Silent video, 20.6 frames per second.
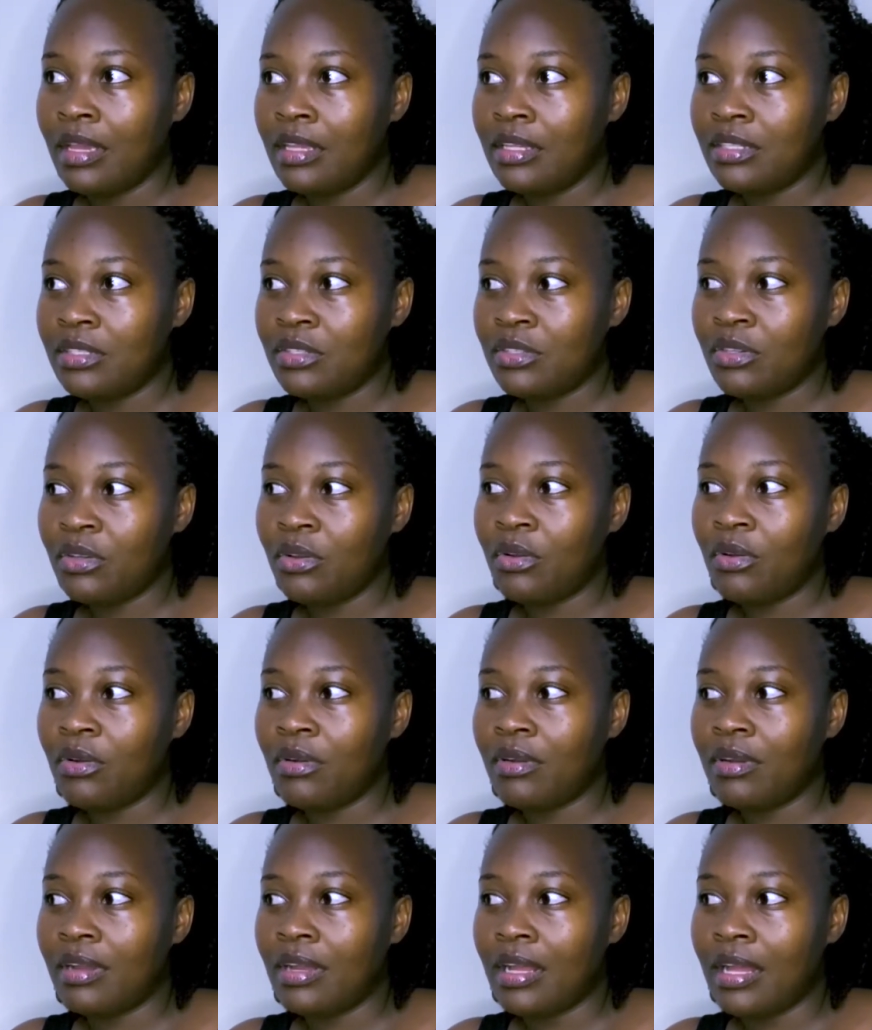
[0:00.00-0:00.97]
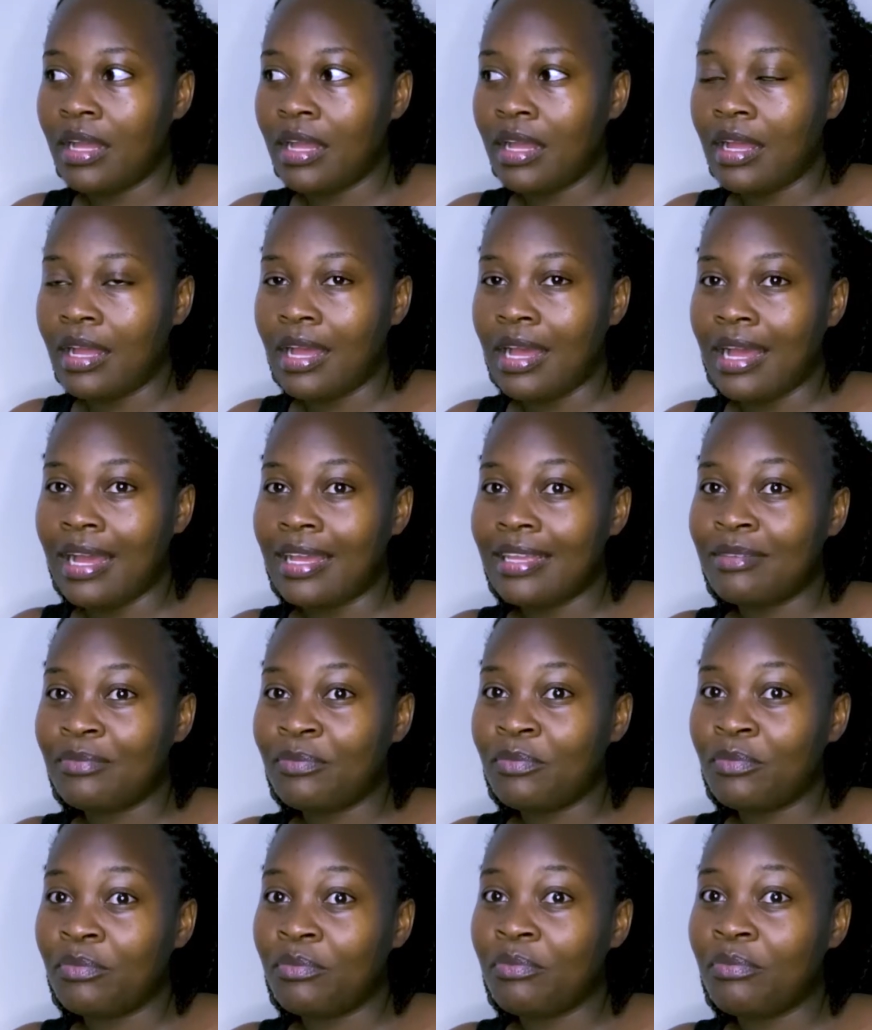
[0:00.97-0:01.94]
So
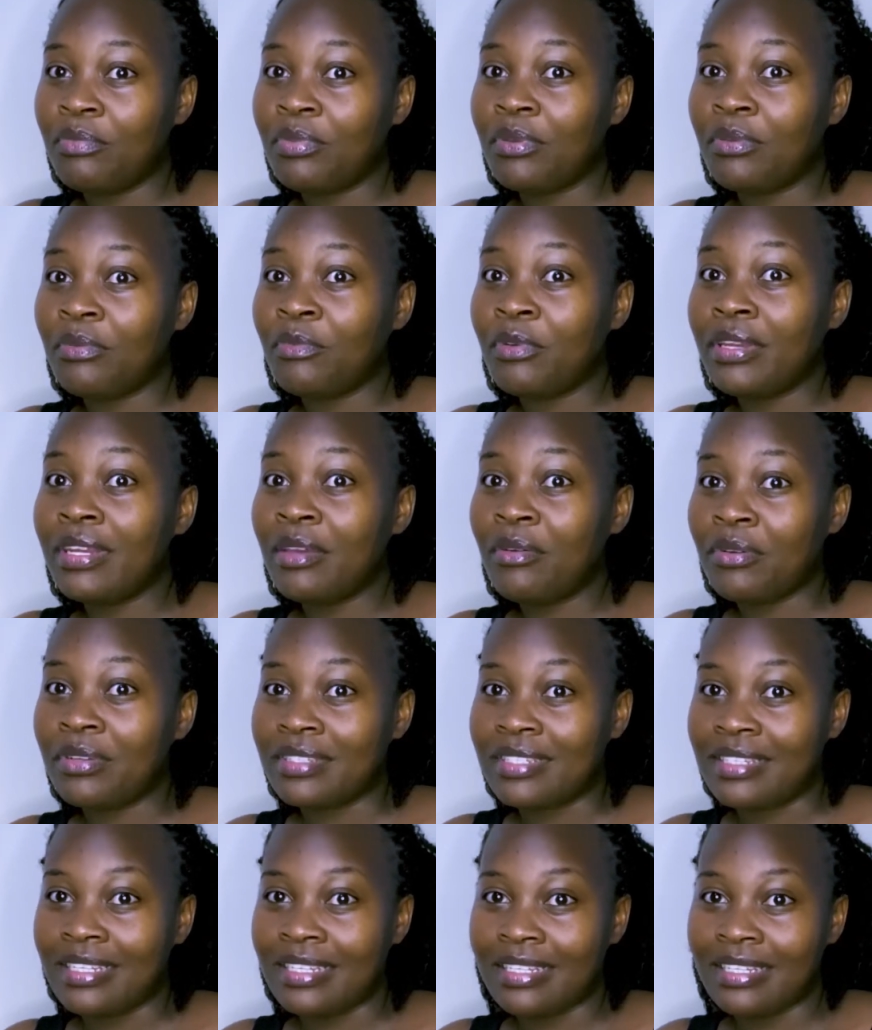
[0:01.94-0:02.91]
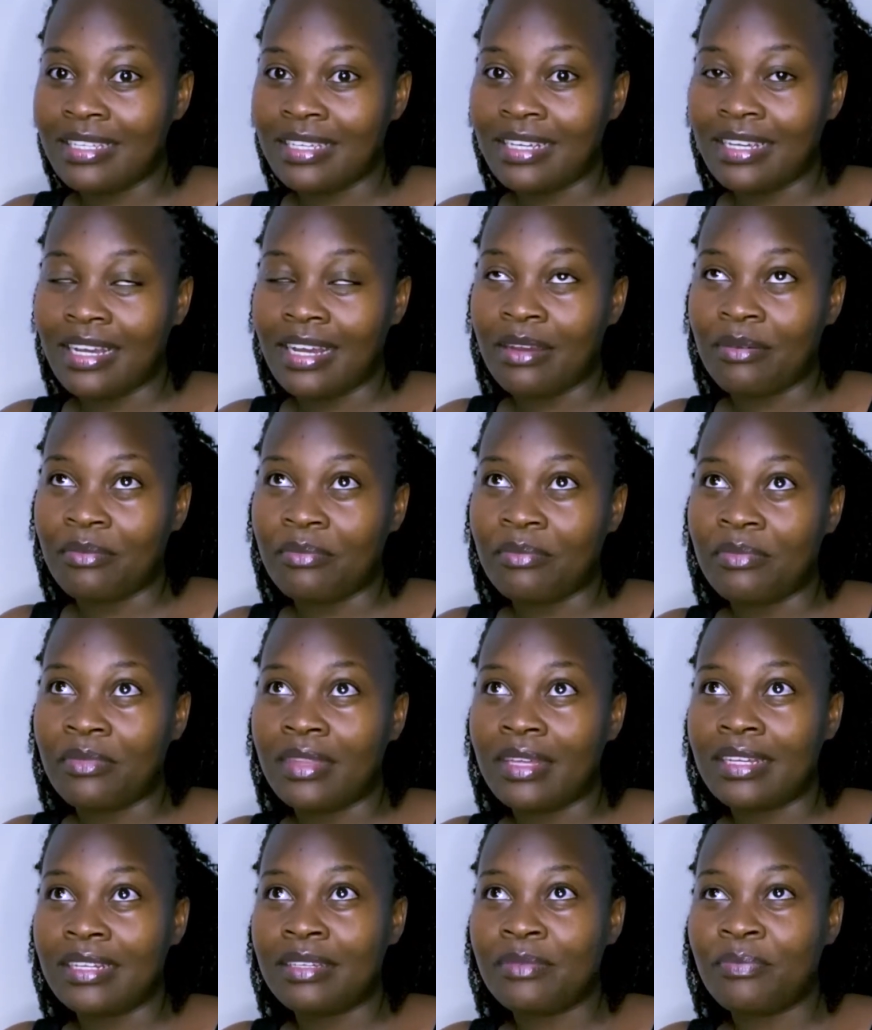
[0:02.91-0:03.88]
when I was dating, I'm
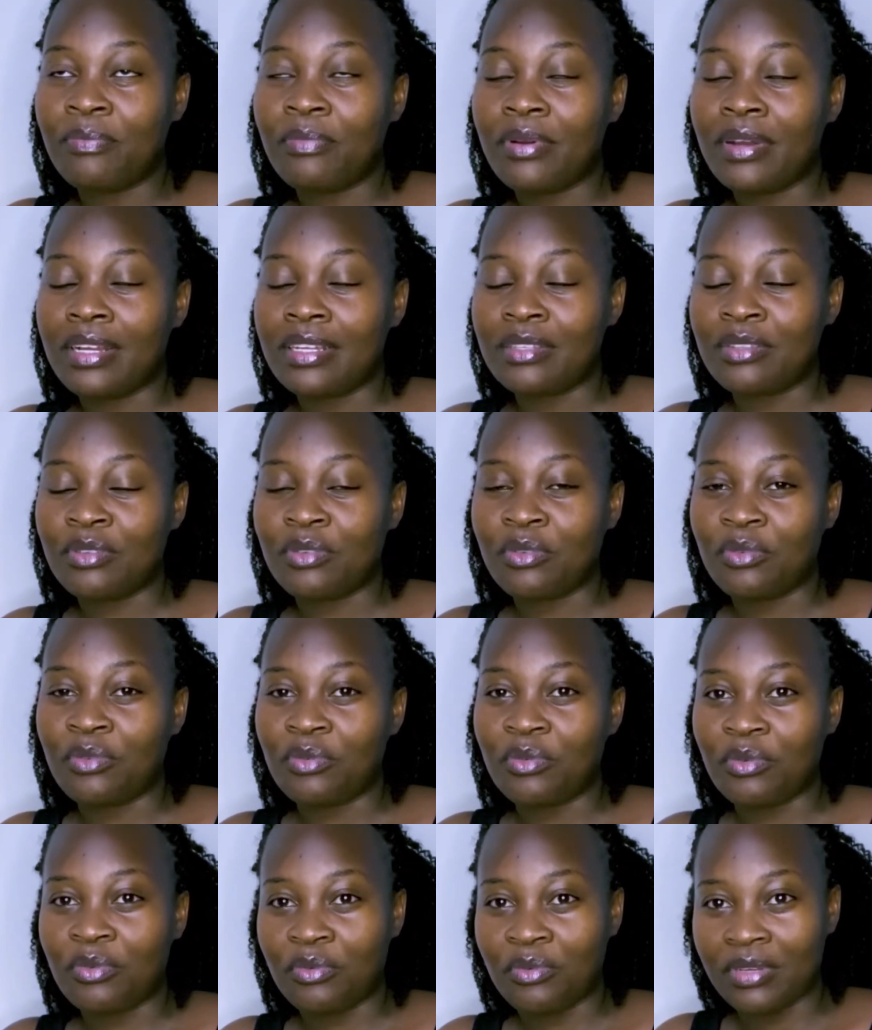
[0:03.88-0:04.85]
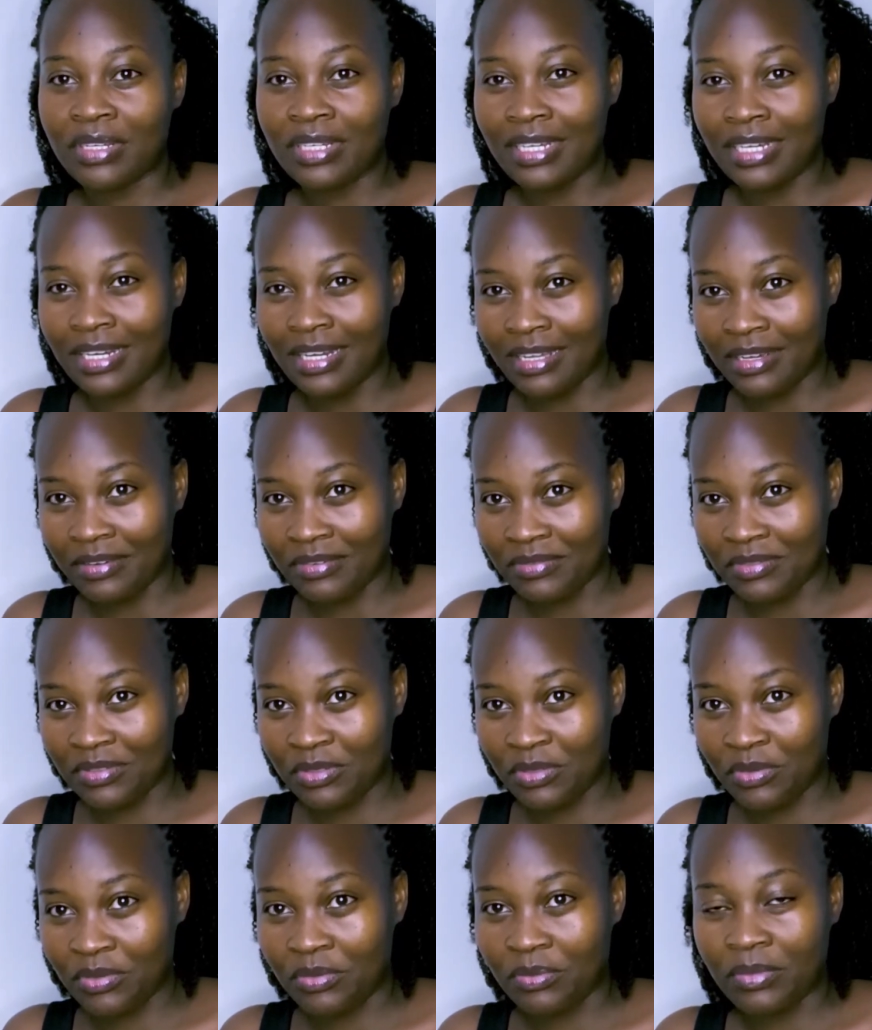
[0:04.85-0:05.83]
that person who really loves
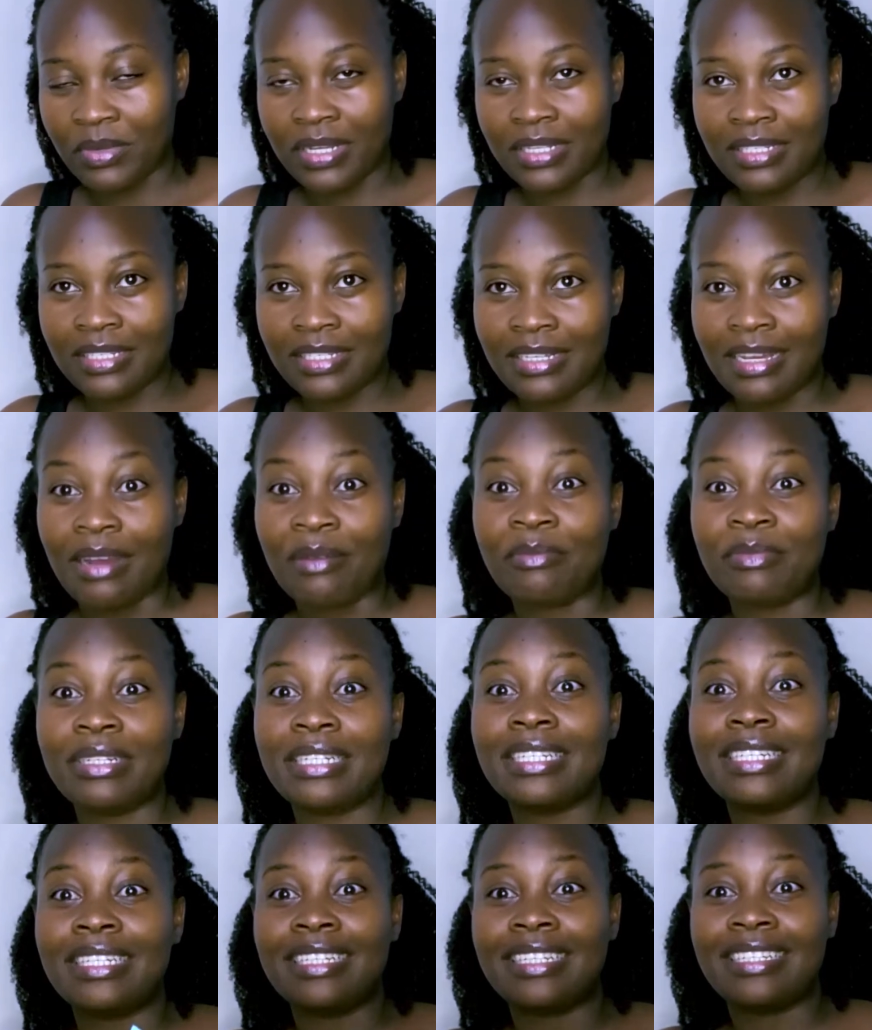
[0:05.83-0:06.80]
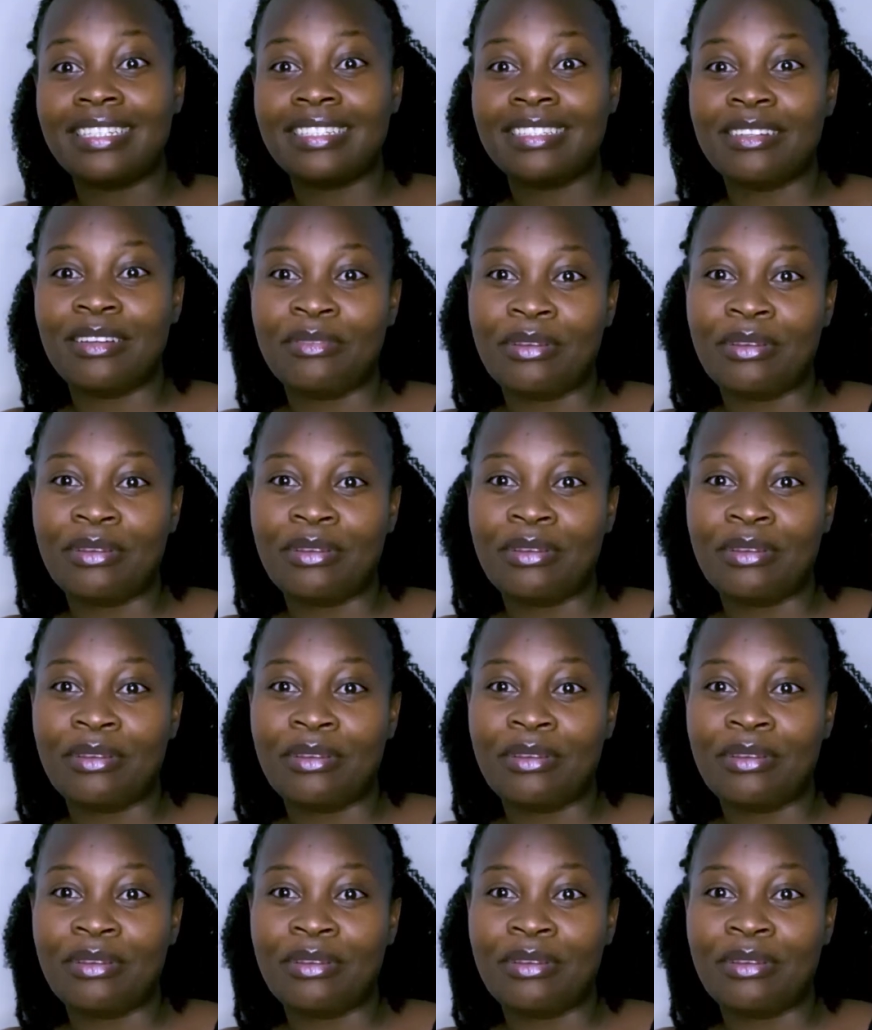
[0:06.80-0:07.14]
too much. I'm clingy.